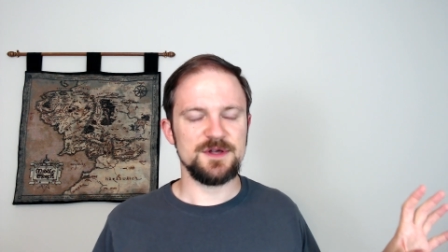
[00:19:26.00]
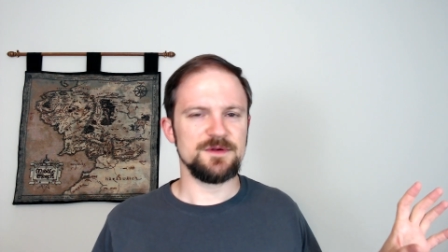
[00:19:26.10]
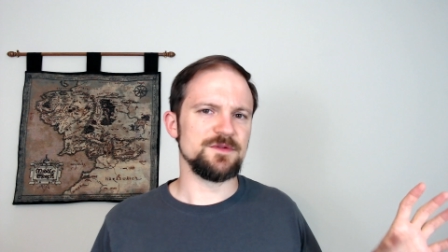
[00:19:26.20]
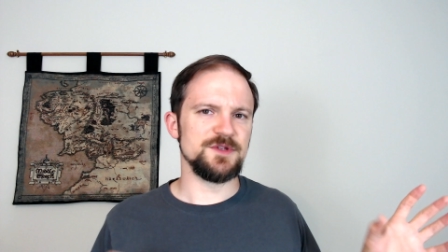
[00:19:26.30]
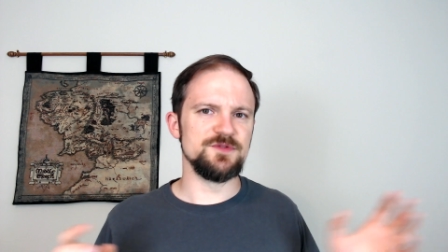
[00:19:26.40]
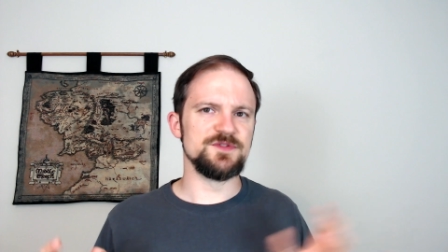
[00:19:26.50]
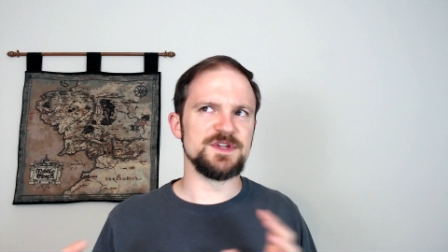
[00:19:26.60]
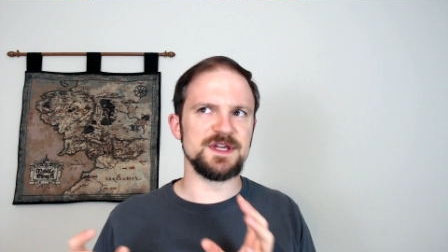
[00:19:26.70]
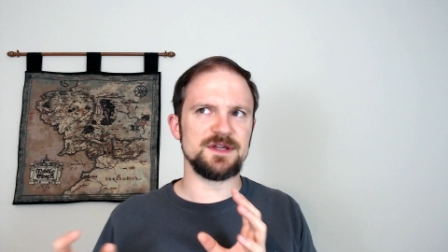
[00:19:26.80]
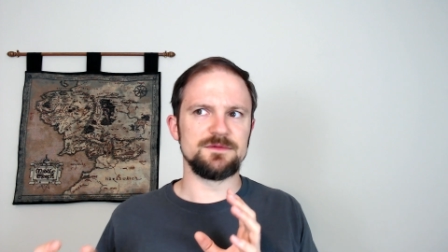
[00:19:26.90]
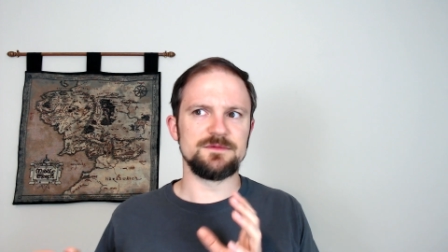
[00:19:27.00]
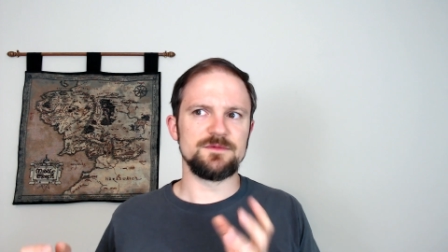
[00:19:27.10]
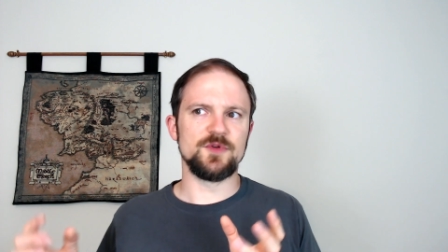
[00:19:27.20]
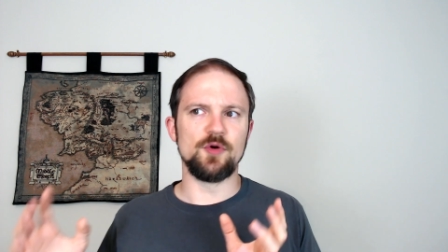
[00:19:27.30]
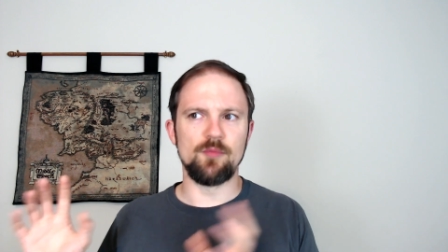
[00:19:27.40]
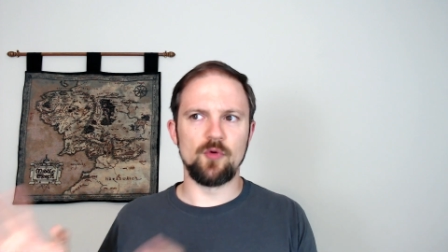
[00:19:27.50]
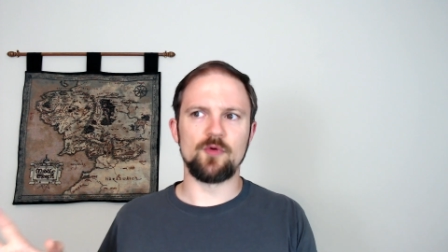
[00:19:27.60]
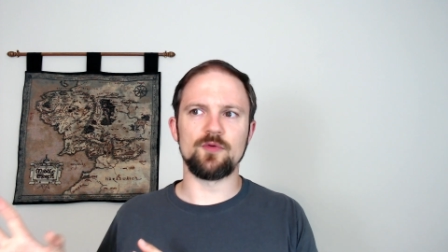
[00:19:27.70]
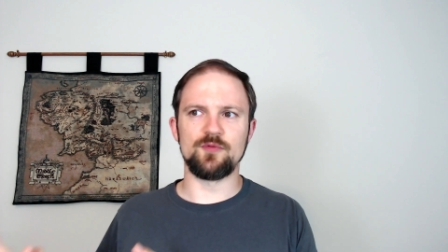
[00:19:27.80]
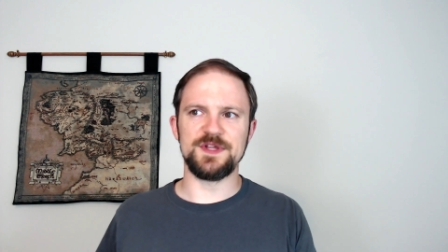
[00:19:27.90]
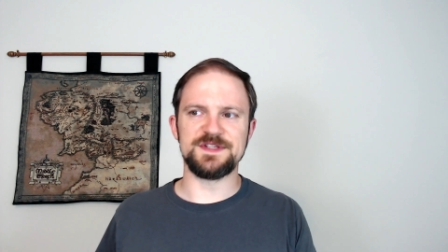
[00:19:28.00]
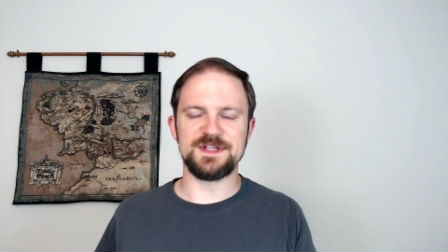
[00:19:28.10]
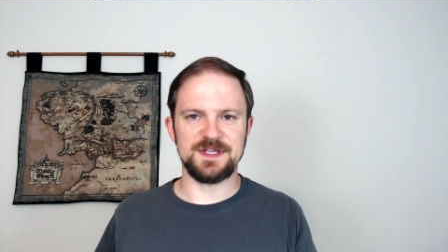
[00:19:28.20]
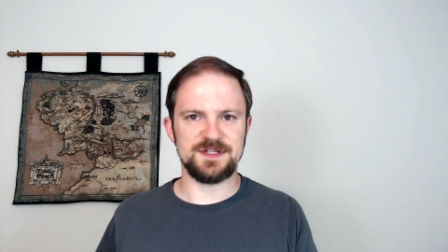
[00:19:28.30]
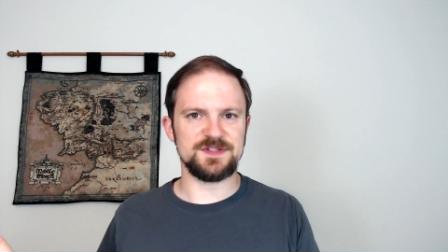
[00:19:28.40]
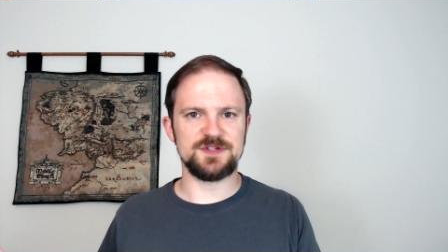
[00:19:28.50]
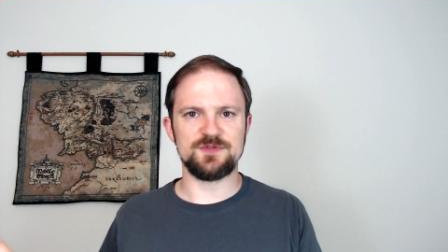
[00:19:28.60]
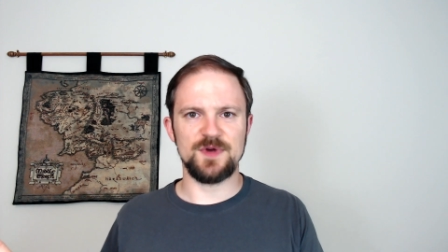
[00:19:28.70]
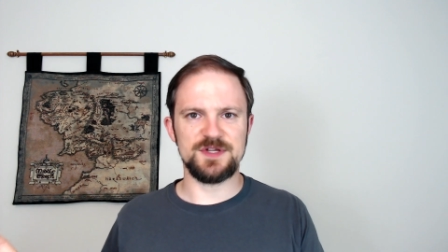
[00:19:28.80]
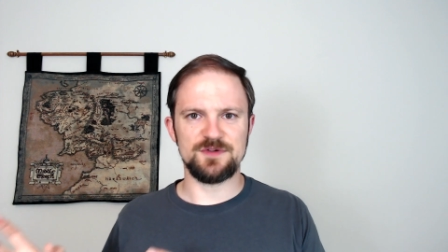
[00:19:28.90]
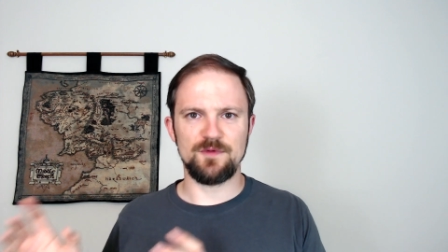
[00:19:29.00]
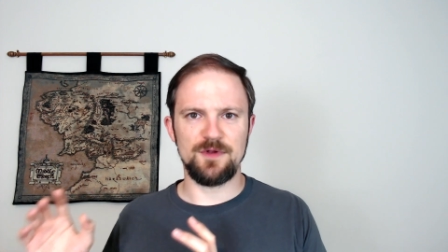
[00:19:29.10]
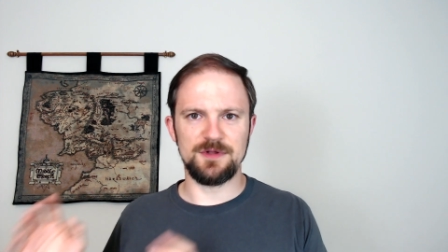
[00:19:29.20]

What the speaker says: using your moral reasoning in a situation where